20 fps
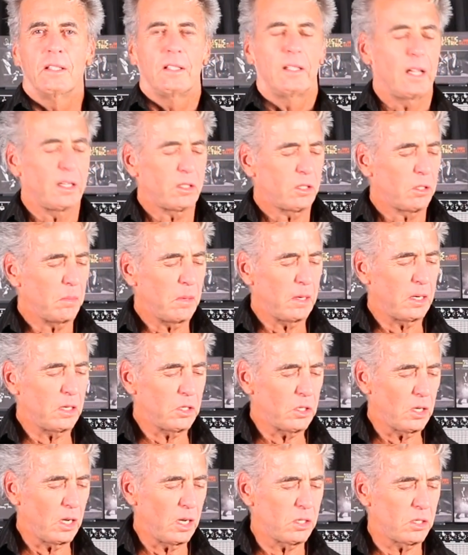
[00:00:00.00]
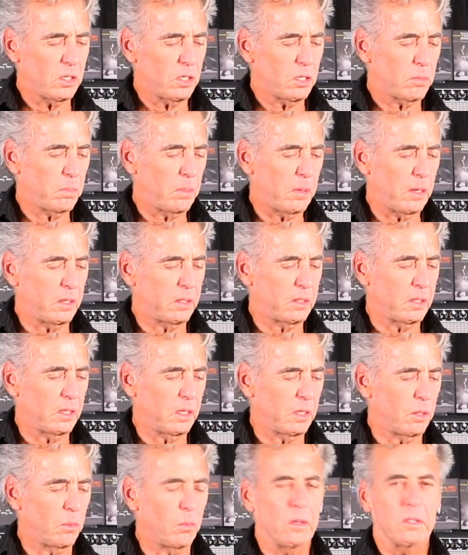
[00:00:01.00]
Not too many changes, but
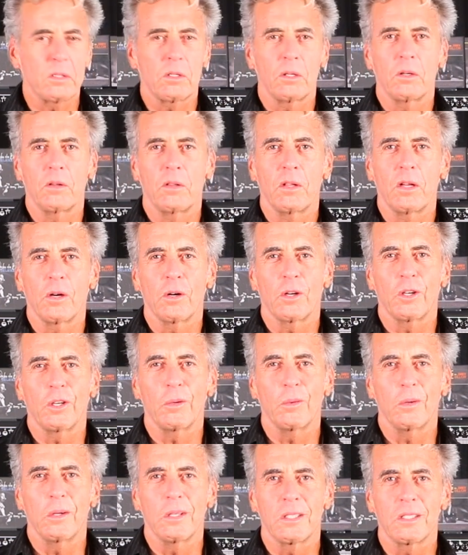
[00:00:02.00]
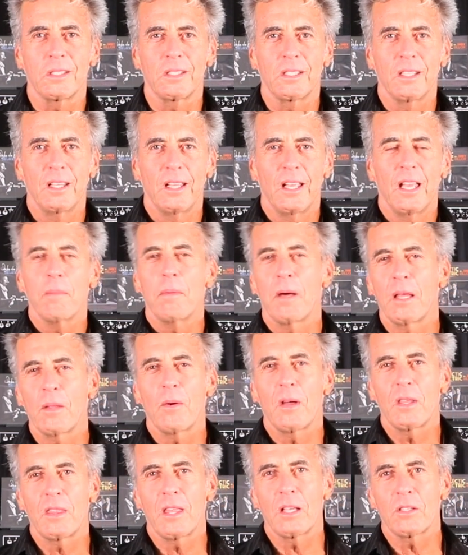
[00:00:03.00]
uh, the ones that are there are good ones. And by the
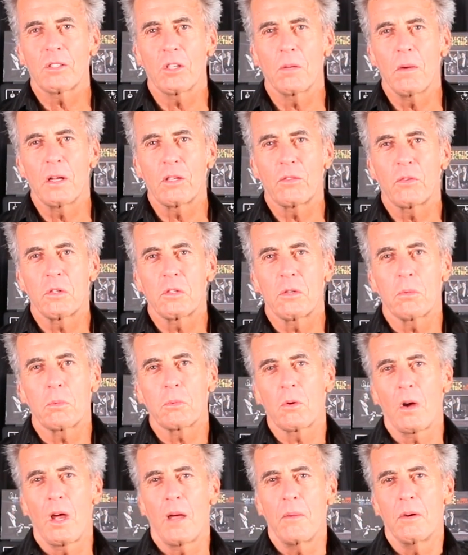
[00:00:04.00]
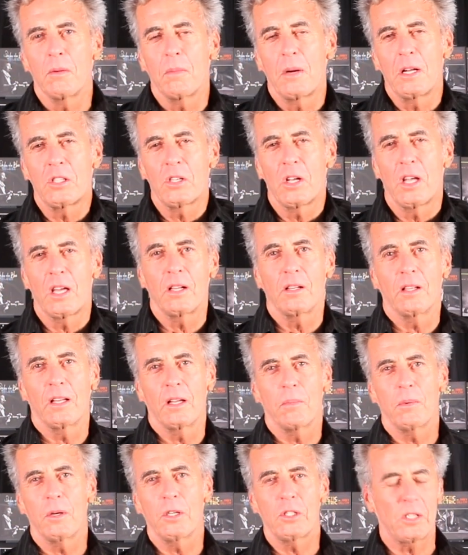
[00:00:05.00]
way, thanks so much for subscribing to my channel. I
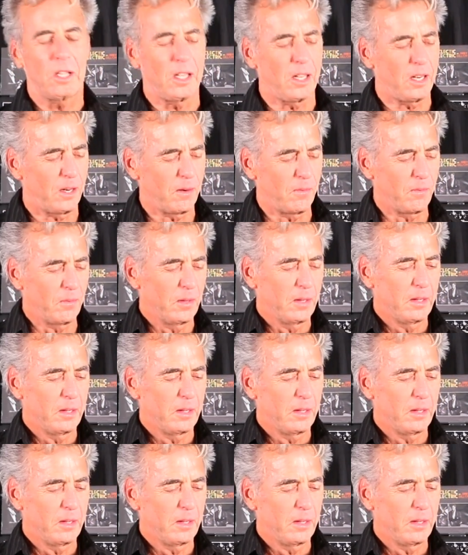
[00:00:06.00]
appreciate it.